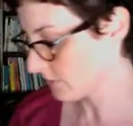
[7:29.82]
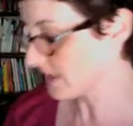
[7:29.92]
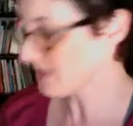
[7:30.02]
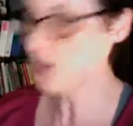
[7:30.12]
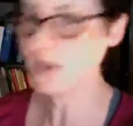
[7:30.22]
things.
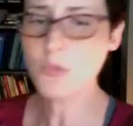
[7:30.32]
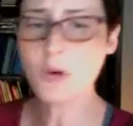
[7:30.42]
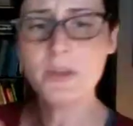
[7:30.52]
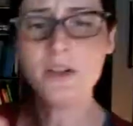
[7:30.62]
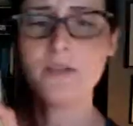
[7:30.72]
Look, more
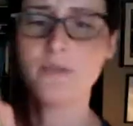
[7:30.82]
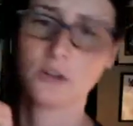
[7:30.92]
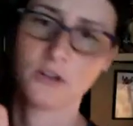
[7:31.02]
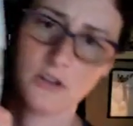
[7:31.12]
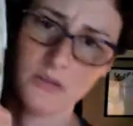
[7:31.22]

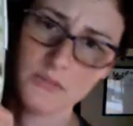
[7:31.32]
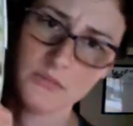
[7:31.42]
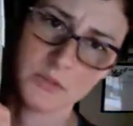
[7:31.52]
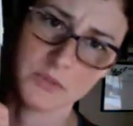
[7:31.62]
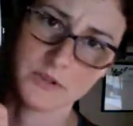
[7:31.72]
beautiful.
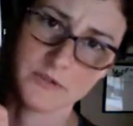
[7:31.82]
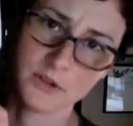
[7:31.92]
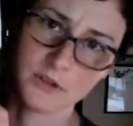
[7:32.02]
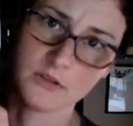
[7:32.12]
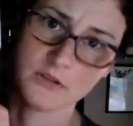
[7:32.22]
More beautiful.
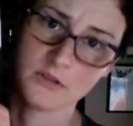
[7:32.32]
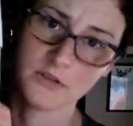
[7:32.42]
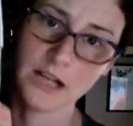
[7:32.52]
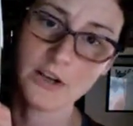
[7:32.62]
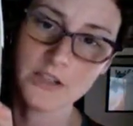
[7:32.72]

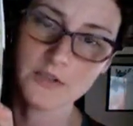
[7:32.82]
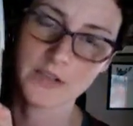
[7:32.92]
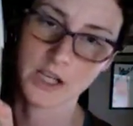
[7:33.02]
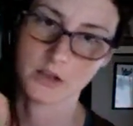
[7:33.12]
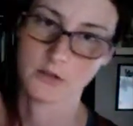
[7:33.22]
How can you
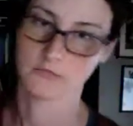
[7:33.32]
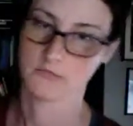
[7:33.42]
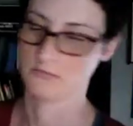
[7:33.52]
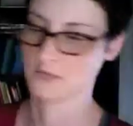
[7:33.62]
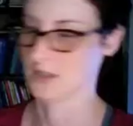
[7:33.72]
say no?
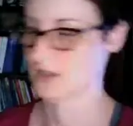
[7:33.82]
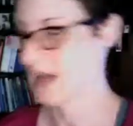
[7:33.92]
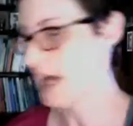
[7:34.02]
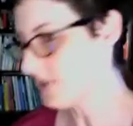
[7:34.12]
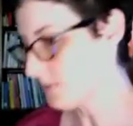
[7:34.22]

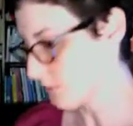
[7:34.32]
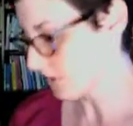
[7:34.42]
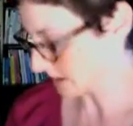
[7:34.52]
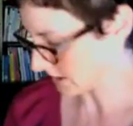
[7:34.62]
I should be working